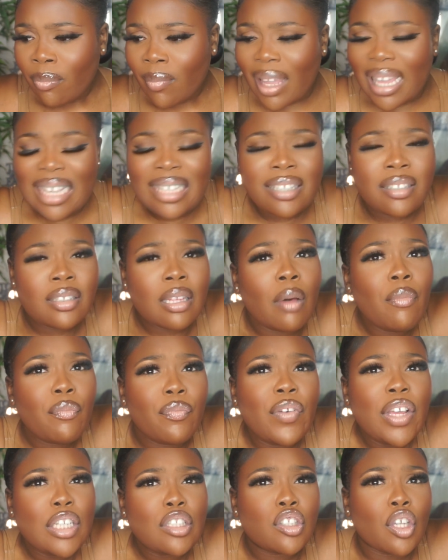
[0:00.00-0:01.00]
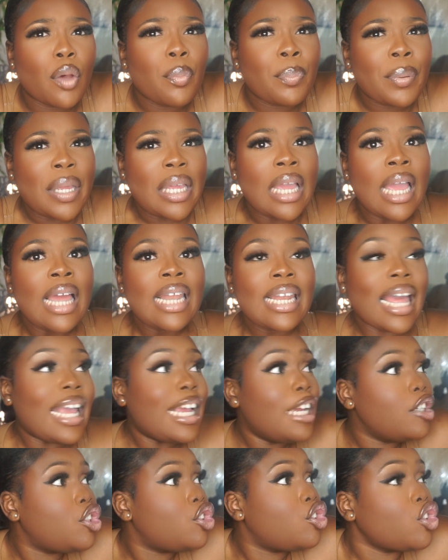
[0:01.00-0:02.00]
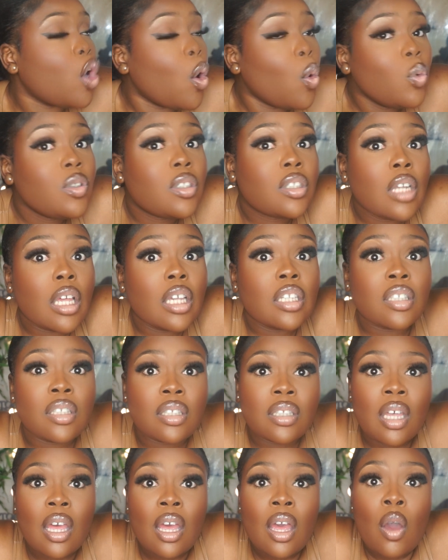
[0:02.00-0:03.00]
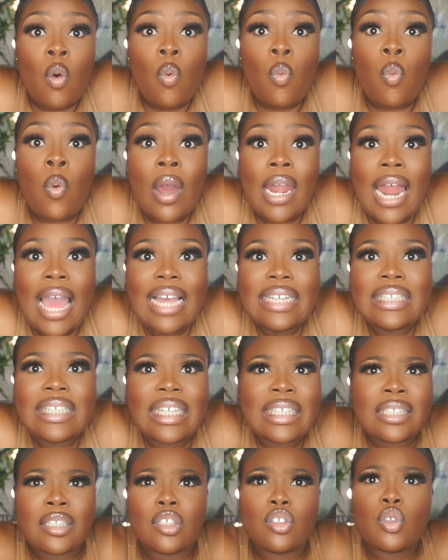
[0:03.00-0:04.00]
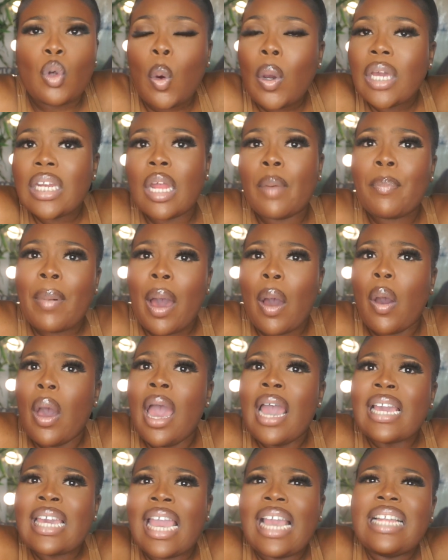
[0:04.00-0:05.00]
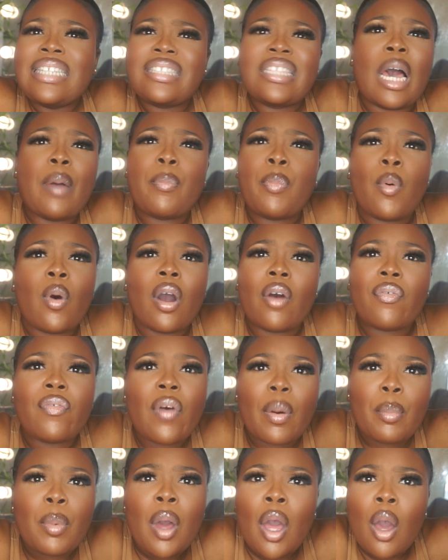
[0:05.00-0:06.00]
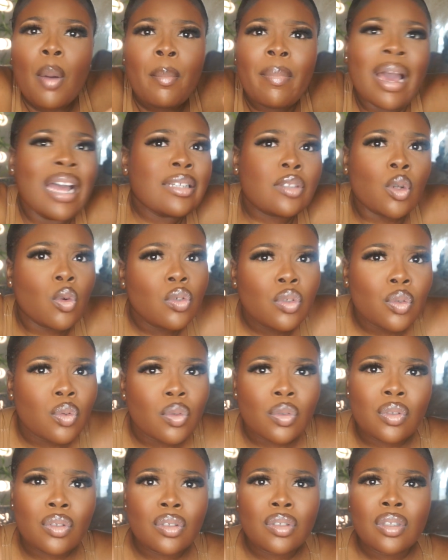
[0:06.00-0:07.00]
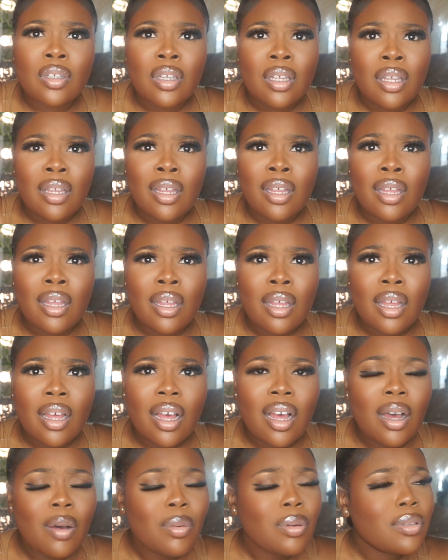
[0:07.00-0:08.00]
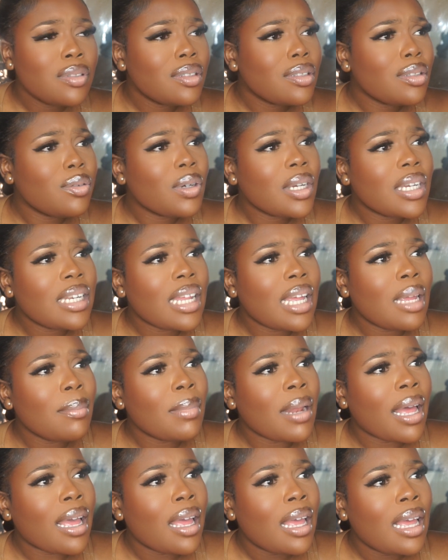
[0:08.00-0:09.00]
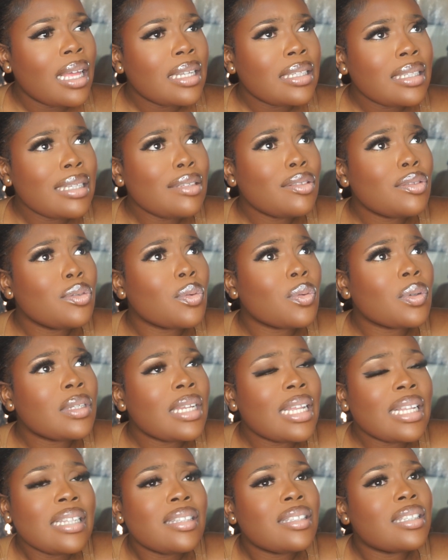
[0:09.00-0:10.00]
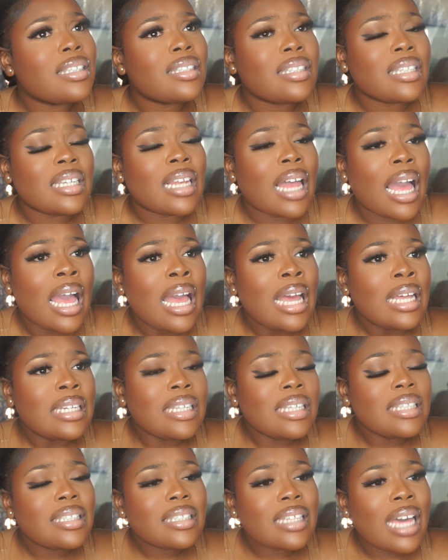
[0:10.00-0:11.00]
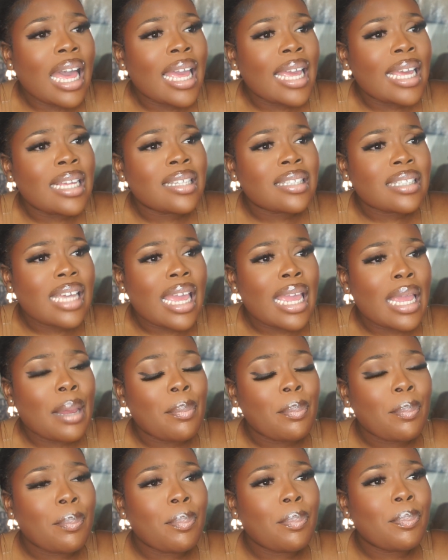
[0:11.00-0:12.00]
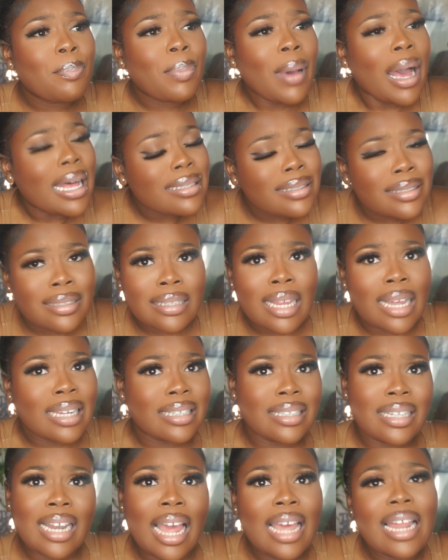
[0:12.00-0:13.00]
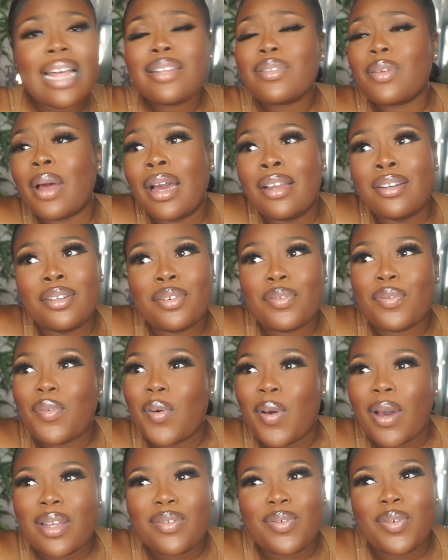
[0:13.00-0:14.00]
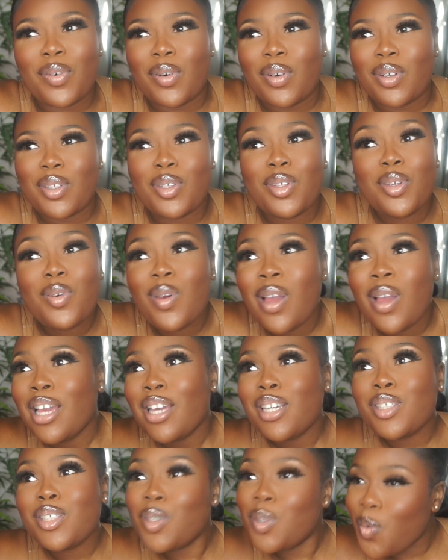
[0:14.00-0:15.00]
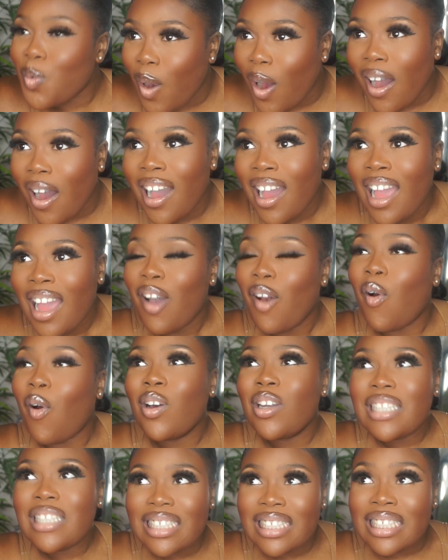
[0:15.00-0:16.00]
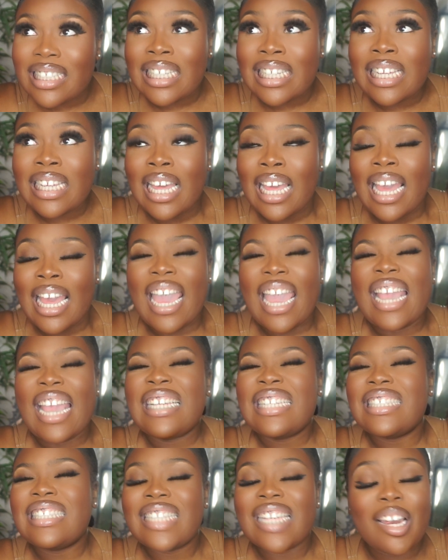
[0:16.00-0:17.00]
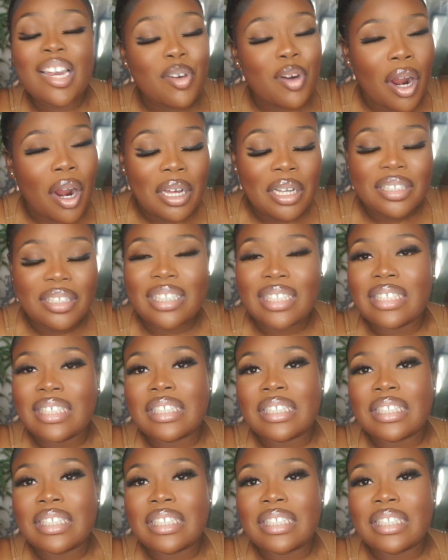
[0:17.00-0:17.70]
it's something to be... Like, his shoulders were like this, talking about getting tap water from McDonald's. I was just looking at him like, this nonentity. Like, this guy is a bastard. Like, that's what I thought. You are honestly a terror to